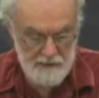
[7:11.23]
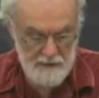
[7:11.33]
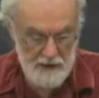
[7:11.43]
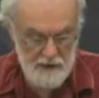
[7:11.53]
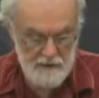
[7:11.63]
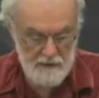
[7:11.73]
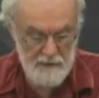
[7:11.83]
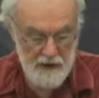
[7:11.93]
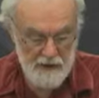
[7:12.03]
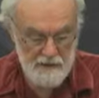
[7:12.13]
which is about the
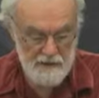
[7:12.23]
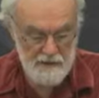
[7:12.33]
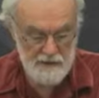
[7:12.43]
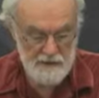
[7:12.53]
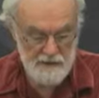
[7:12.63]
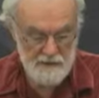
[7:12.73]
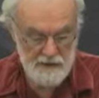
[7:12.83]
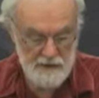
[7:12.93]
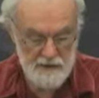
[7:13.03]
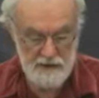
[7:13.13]
effect of
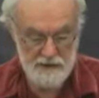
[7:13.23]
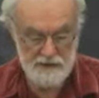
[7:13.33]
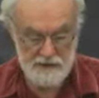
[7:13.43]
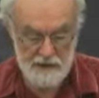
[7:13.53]
circulation